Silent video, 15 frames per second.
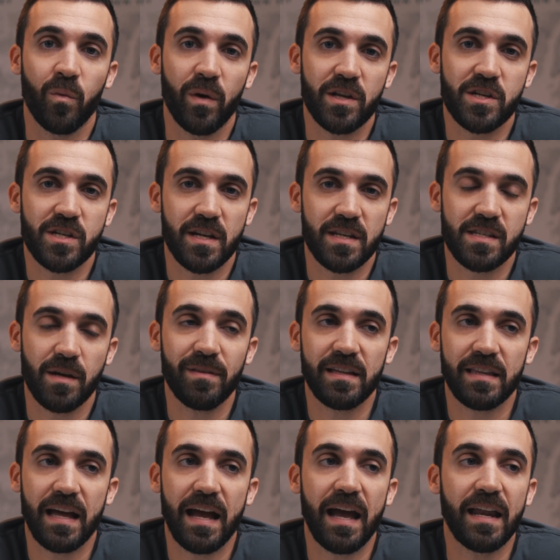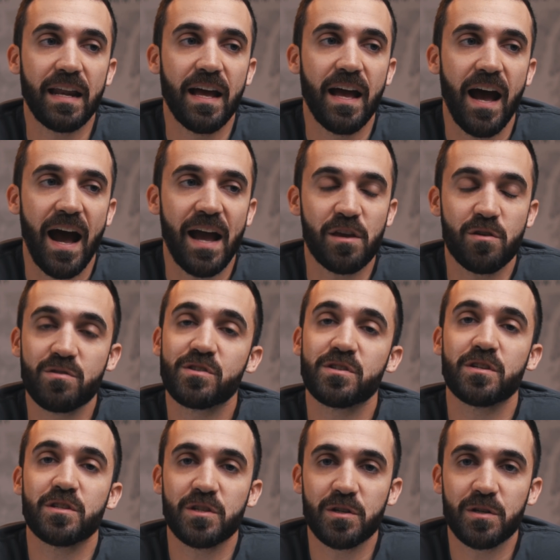which is something that I used
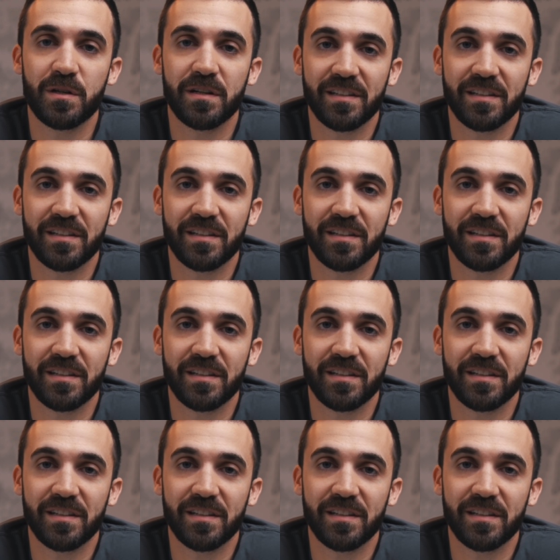to do